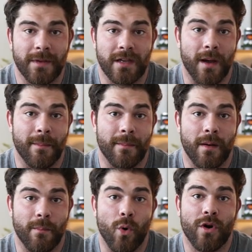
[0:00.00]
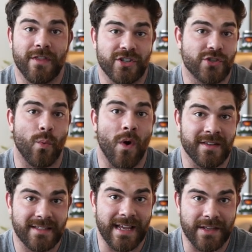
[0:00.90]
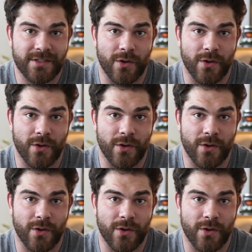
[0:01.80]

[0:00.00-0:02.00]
become more than just one set.